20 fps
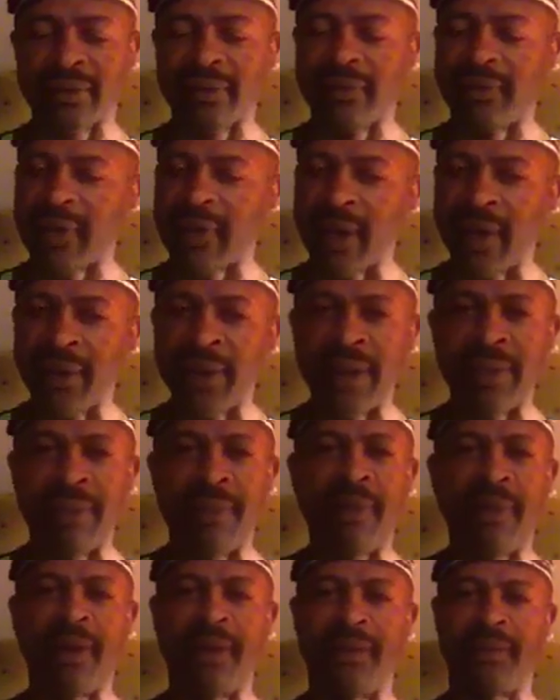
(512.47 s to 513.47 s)
very
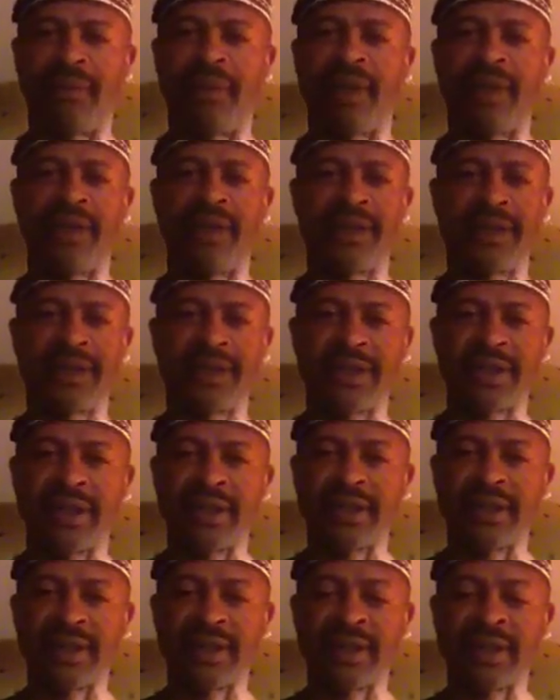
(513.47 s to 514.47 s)
important, brothers and
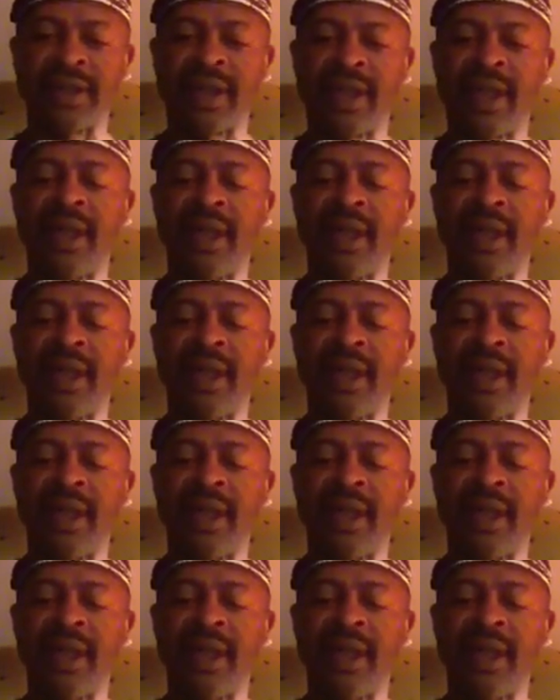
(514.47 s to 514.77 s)
sisters,